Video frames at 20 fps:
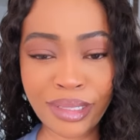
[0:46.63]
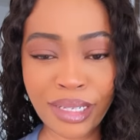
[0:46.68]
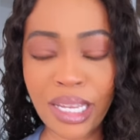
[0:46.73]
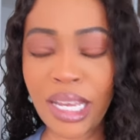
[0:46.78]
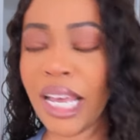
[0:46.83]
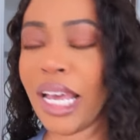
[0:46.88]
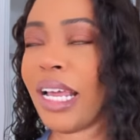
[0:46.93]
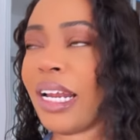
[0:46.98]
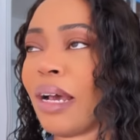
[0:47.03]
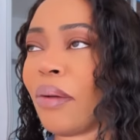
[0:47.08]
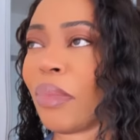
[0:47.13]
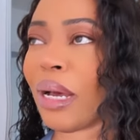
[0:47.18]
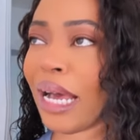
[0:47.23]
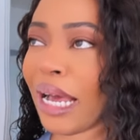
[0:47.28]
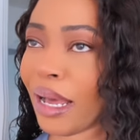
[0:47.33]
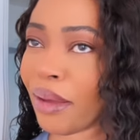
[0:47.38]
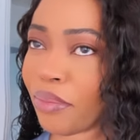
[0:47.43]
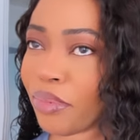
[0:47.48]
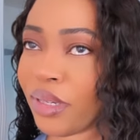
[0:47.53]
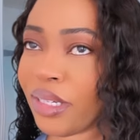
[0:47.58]
And I'm
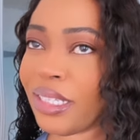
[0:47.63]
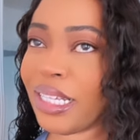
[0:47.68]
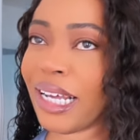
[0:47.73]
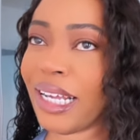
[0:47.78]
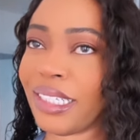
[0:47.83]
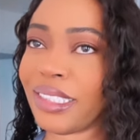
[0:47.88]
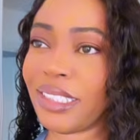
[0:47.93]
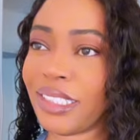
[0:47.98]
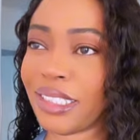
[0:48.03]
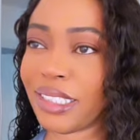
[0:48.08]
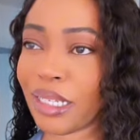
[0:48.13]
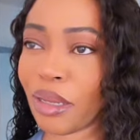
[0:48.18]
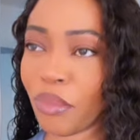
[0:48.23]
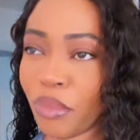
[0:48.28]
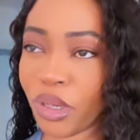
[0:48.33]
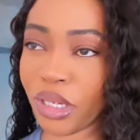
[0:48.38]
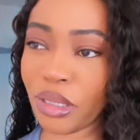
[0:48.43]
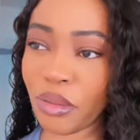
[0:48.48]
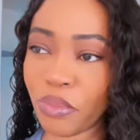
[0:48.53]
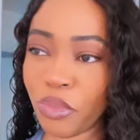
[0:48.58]
happy that
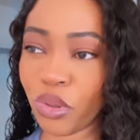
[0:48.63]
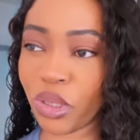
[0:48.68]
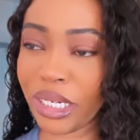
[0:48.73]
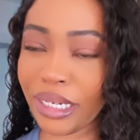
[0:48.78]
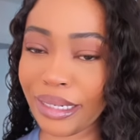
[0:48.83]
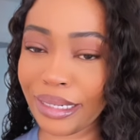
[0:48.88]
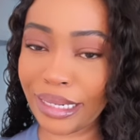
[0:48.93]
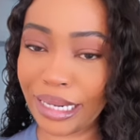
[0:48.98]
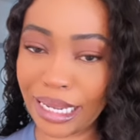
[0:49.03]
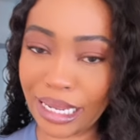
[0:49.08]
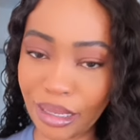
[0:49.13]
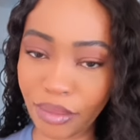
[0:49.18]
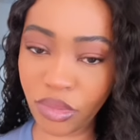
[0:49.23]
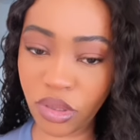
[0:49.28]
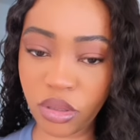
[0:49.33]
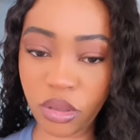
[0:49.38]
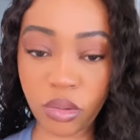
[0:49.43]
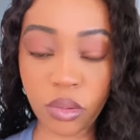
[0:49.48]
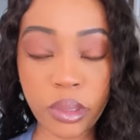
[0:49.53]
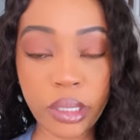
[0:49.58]
somebody put a name
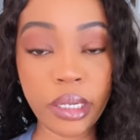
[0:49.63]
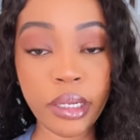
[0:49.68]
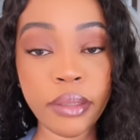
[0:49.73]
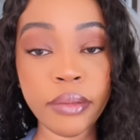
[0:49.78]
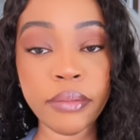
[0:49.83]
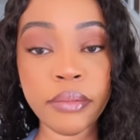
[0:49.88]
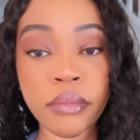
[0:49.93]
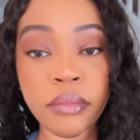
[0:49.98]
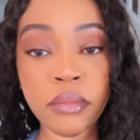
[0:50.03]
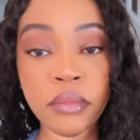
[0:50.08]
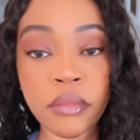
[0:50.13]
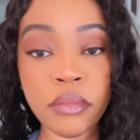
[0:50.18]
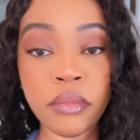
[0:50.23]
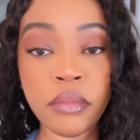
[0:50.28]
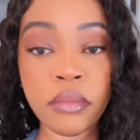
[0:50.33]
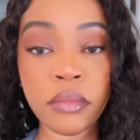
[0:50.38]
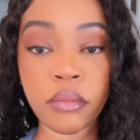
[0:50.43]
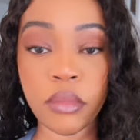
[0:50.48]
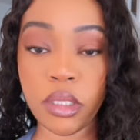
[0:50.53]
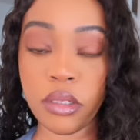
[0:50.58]
to it,
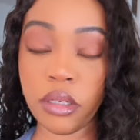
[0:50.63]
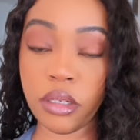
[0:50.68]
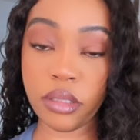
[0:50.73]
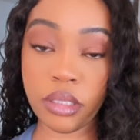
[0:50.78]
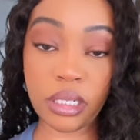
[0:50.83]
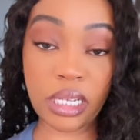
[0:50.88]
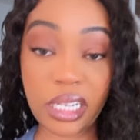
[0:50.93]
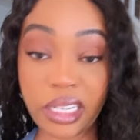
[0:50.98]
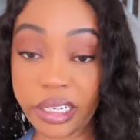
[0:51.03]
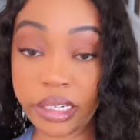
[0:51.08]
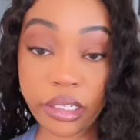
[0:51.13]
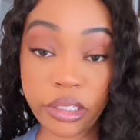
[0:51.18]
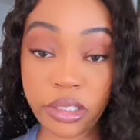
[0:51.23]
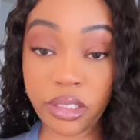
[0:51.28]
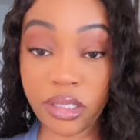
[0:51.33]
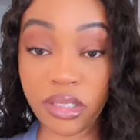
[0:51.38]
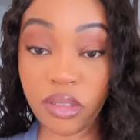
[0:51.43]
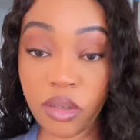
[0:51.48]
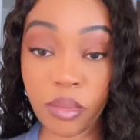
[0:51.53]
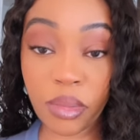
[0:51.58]
because English
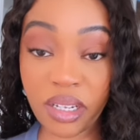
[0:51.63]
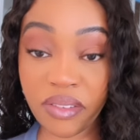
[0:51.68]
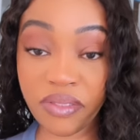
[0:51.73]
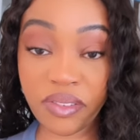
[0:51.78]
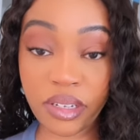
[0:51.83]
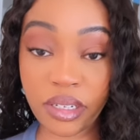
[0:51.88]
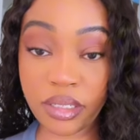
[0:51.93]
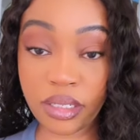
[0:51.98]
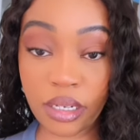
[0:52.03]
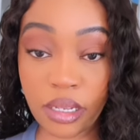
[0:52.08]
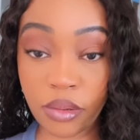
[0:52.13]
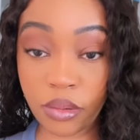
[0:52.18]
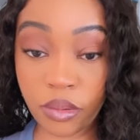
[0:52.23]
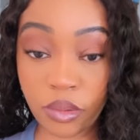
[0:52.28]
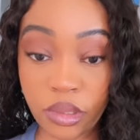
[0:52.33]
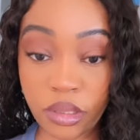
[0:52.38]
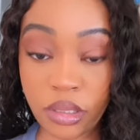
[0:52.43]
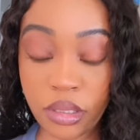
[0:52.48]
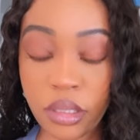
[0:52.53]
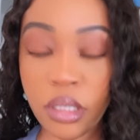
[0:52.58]
is not my first
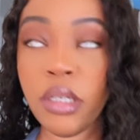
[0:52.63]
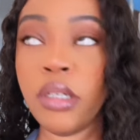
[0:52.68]
language.